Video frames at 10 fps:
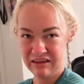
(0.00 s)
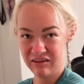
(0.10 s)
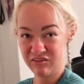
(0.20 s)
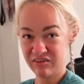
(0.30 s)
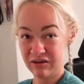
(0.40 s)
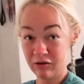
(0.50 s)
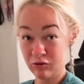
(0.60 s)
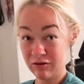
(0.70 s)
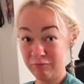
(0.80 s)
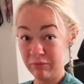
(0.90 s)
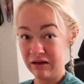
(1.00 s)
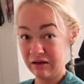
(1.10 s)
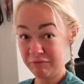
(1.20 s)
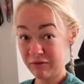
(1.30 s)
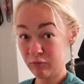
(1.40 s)
He's like, oh, I'm
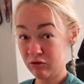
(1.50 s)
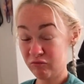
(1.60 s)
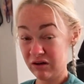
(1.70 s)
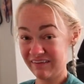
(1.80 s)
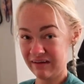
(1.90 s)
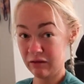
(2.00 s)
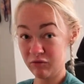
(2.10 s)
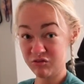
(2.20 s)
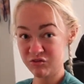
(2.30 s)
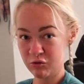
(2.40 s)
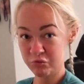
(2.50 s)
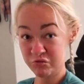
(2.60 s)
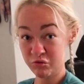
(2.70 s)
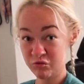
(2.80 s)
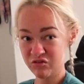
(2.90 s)
popping them right now. It's so
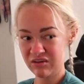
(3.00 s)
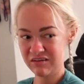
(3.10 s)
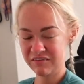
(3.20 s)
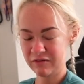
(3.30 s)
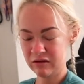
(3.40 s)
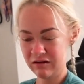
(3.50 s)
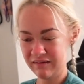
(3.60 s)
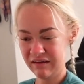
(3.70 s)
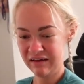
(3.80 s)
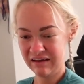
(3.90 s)
juicy and good.